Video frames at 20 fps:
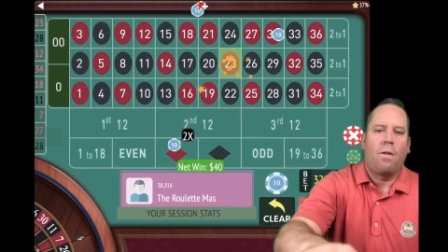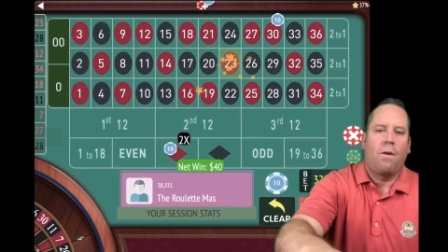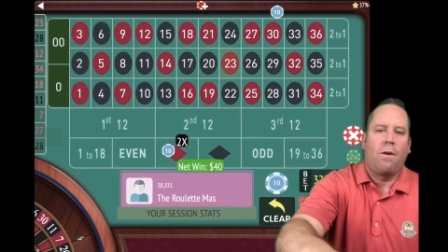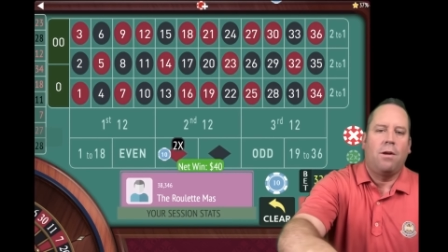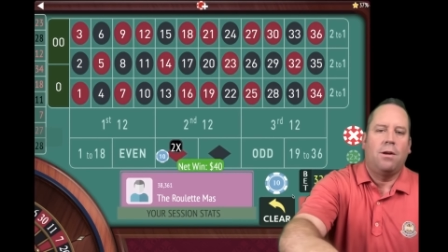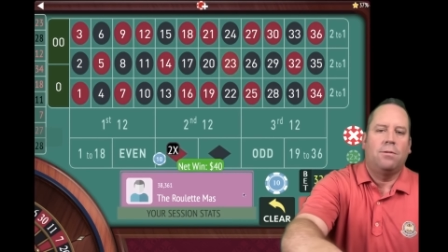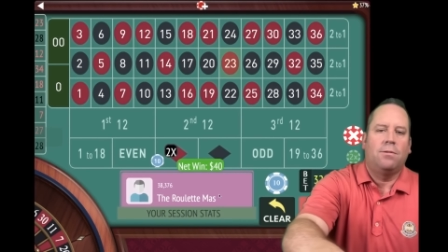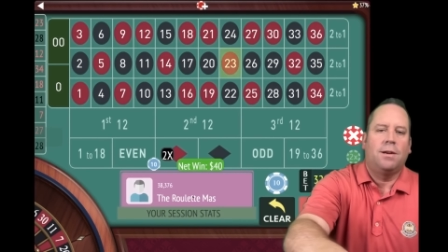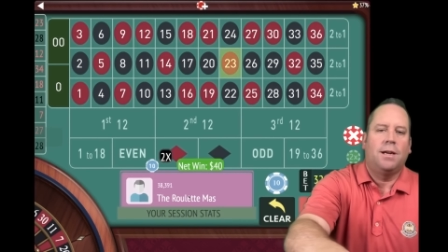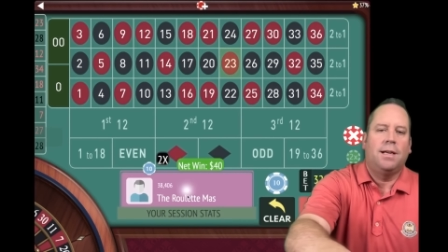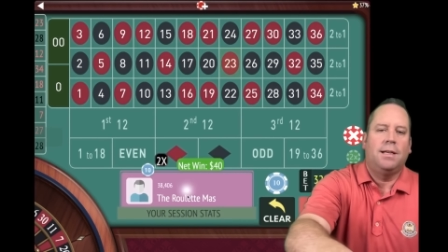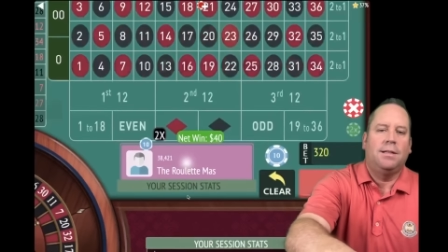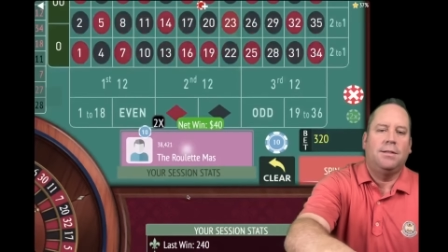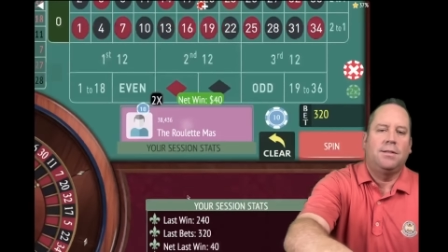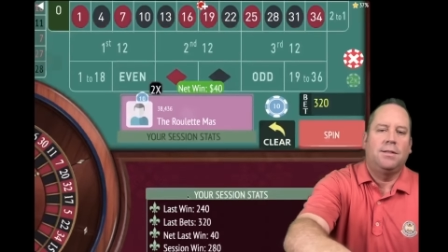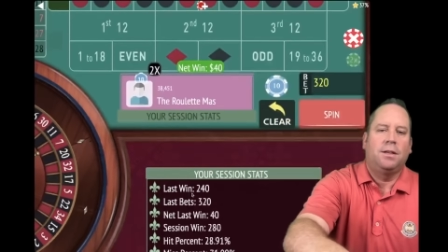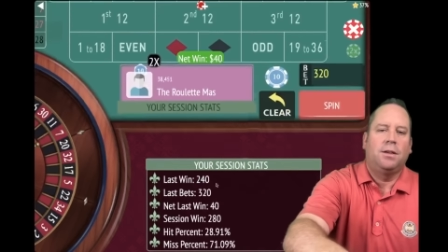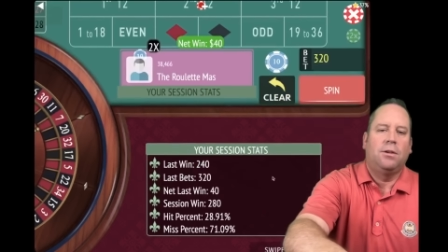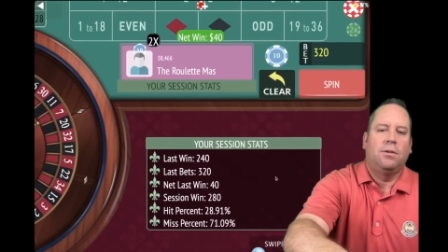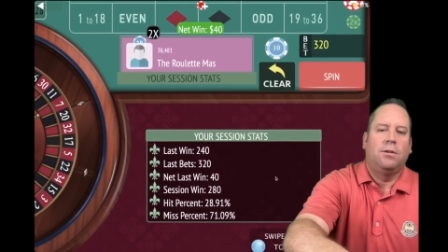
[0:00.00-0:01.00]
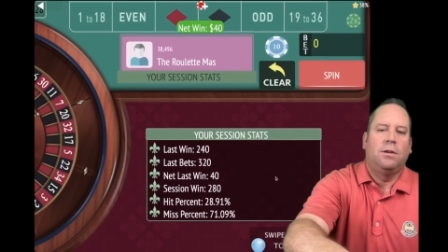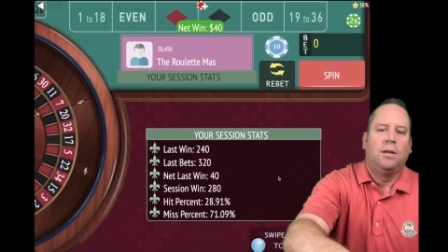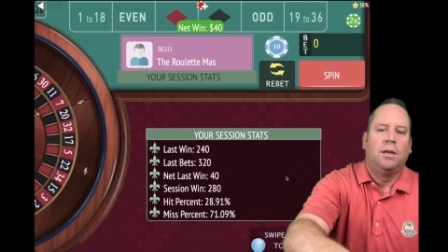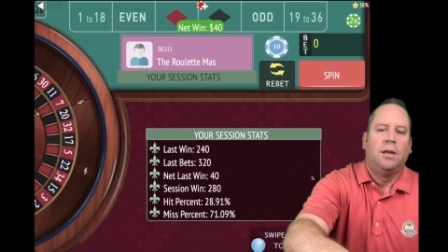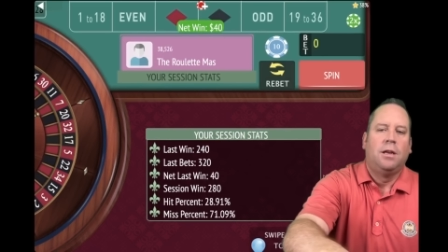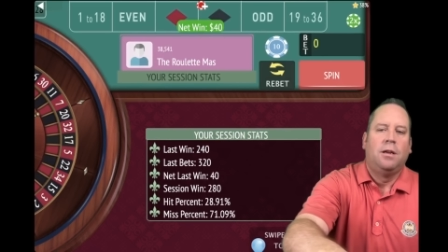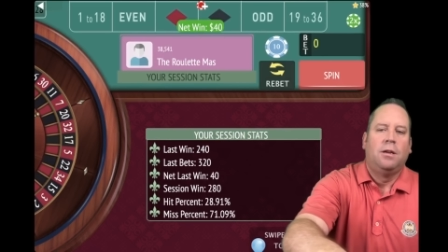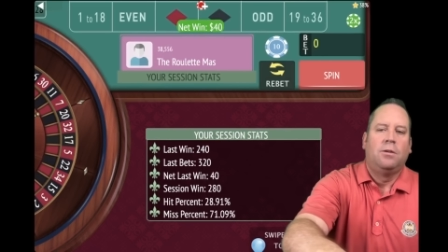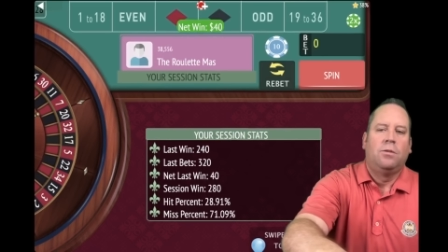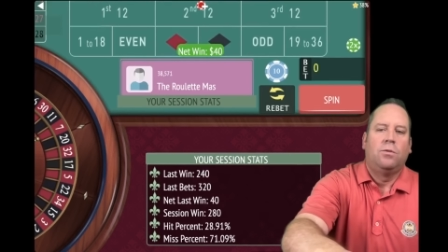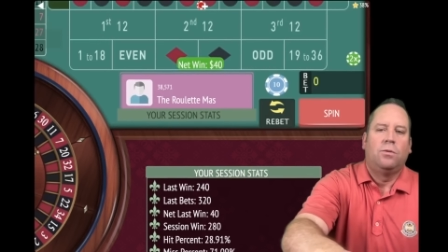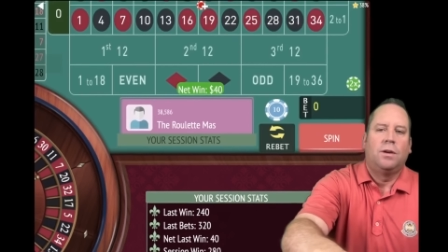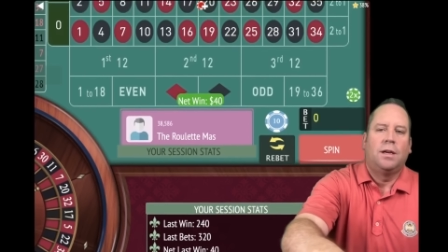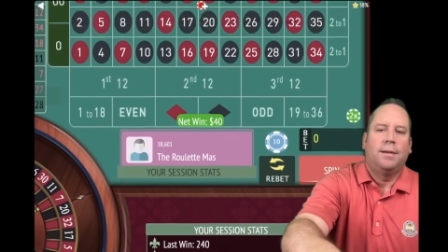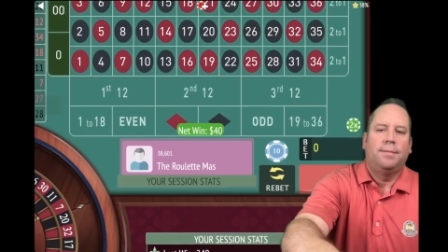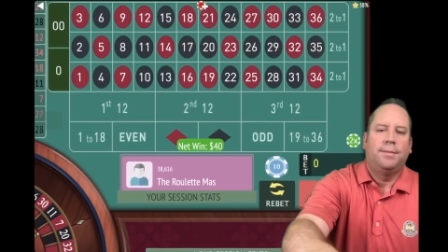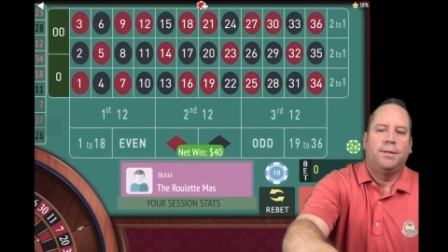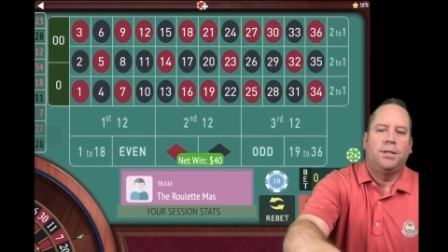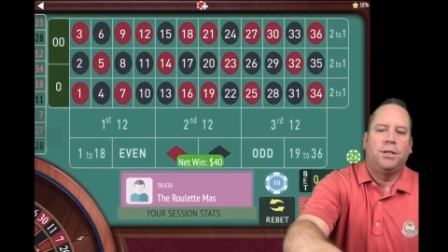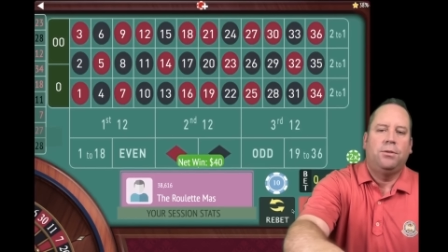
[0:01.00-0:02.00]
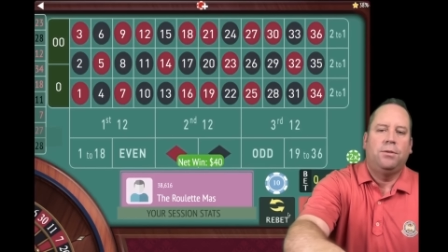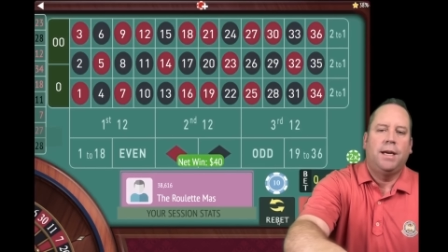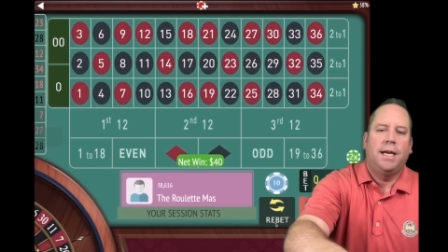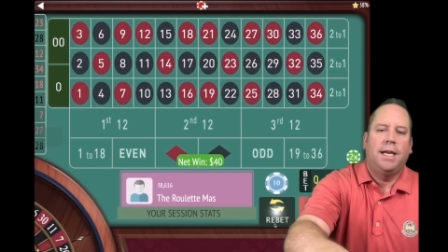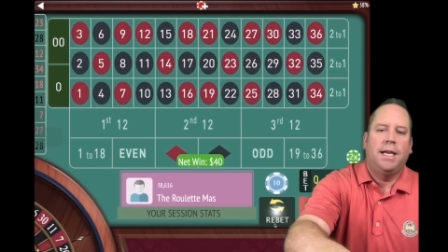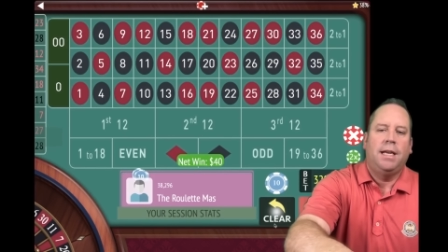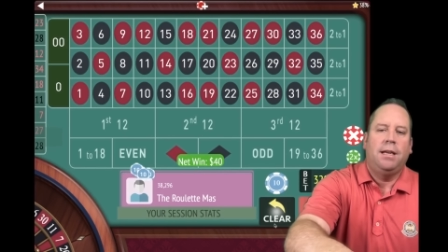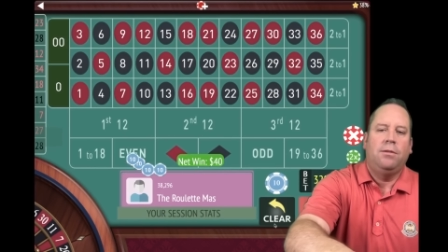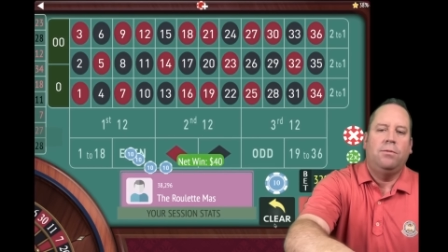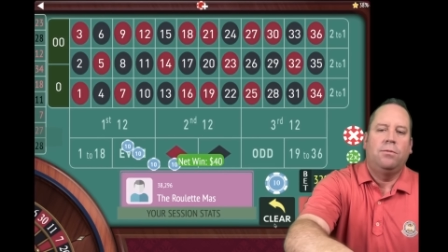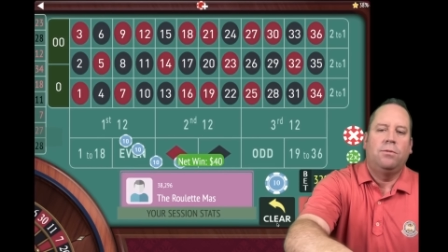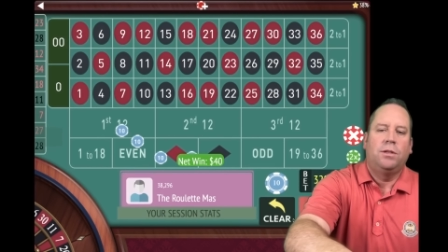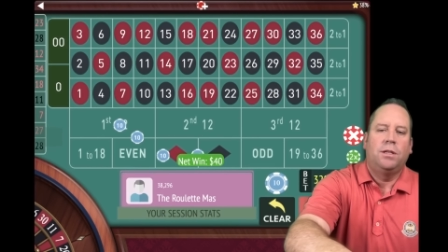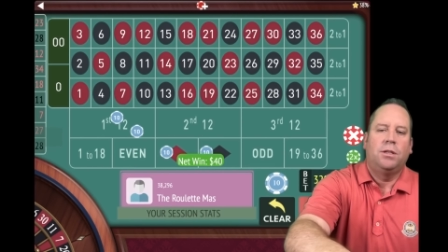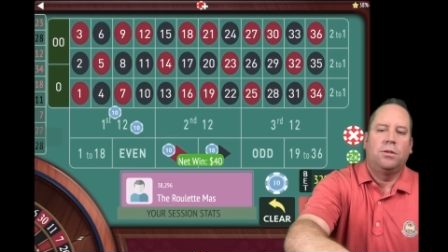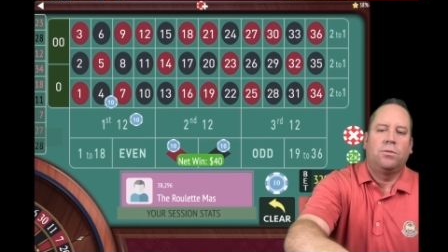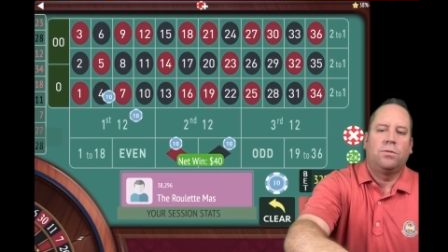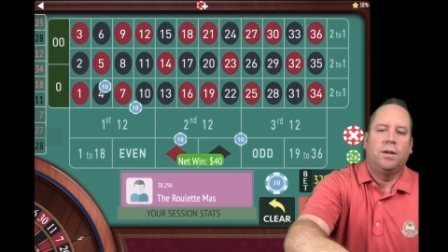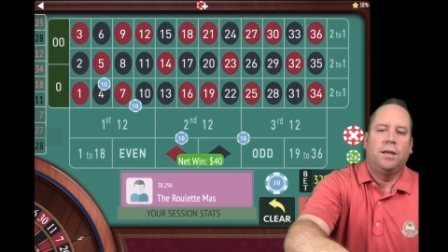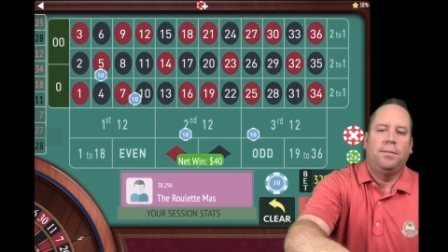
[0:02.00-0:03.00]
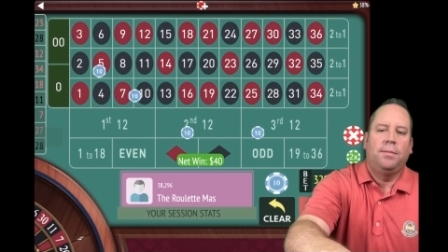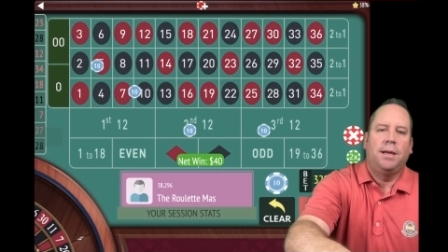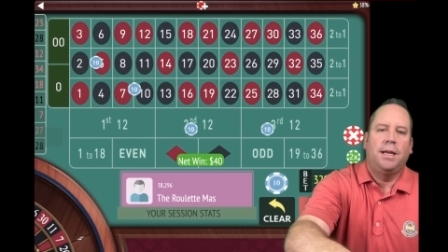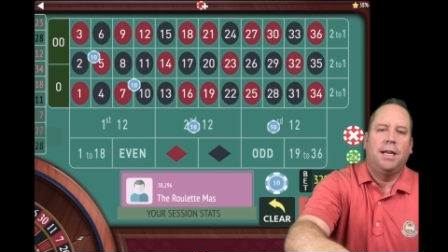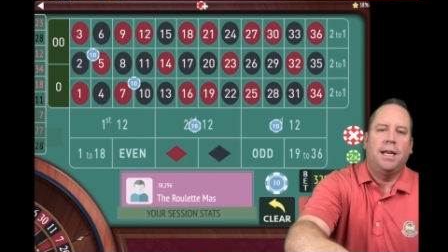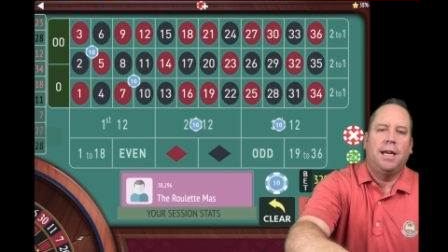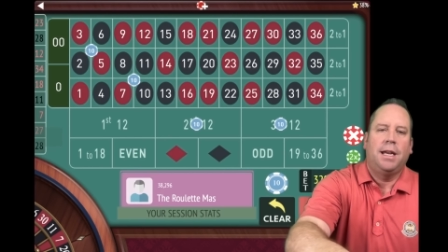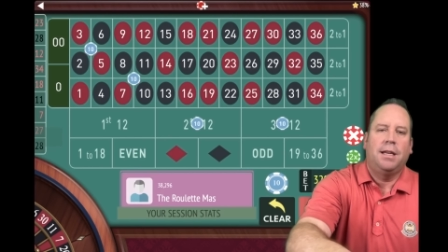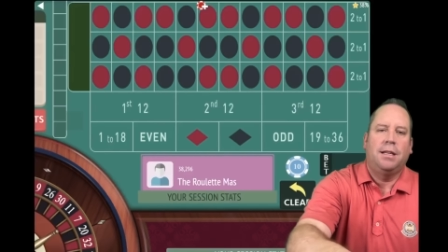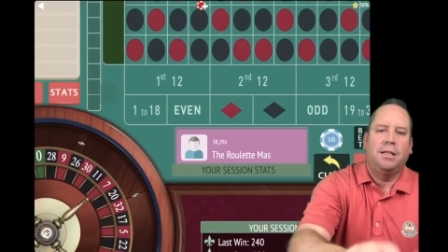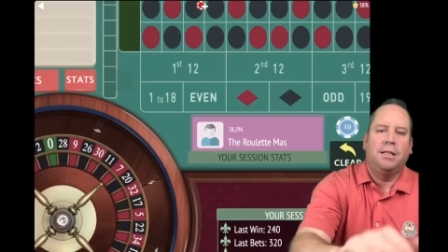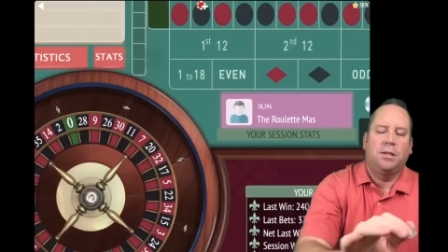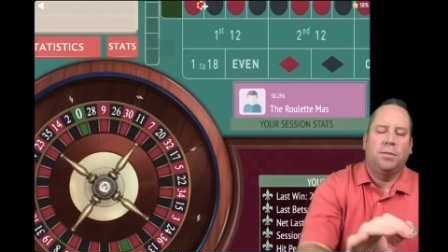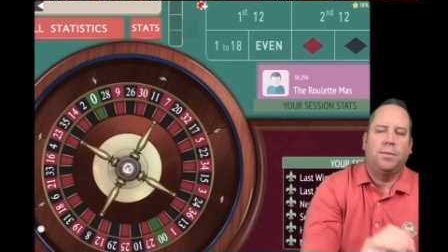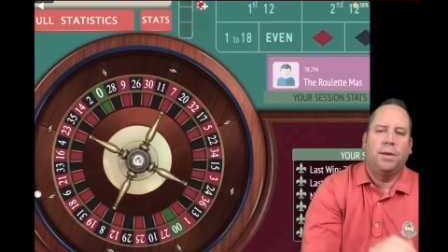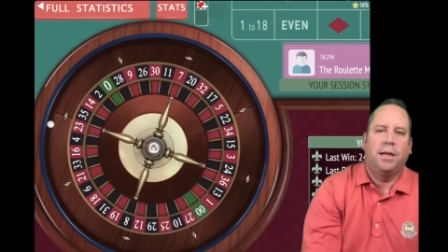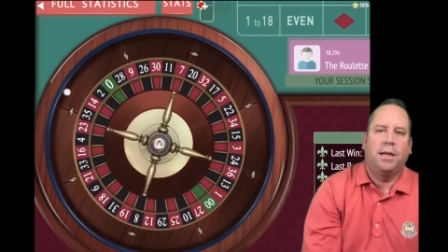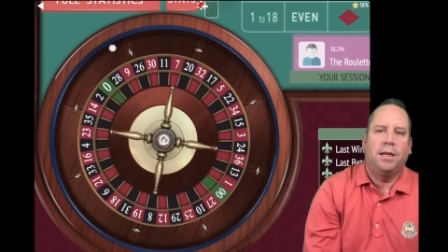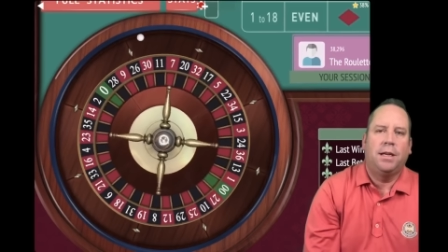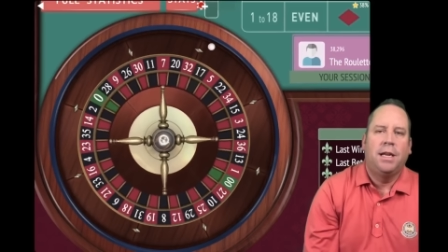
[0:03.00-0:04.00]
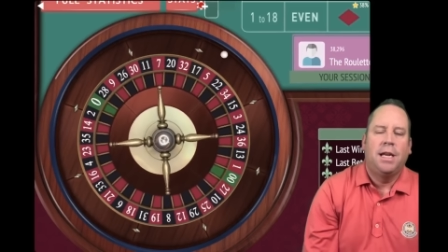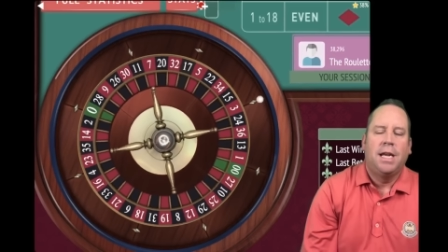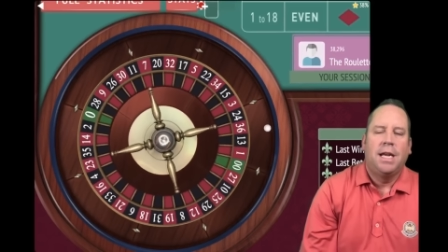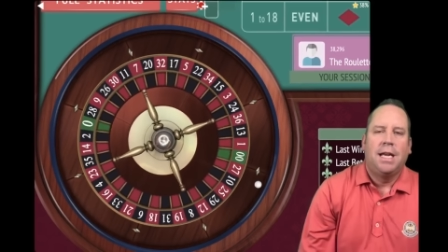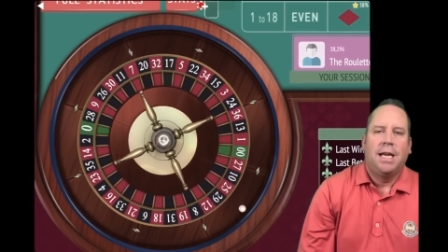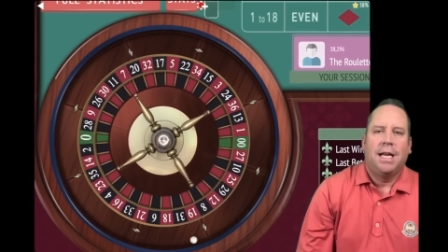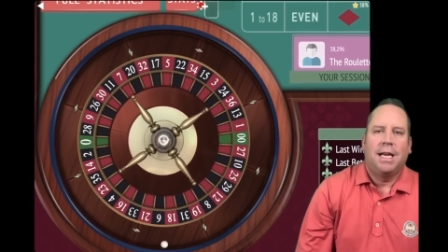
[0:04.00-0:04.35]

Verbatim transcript: All right, so we're up 280. We'll just rebet and spin.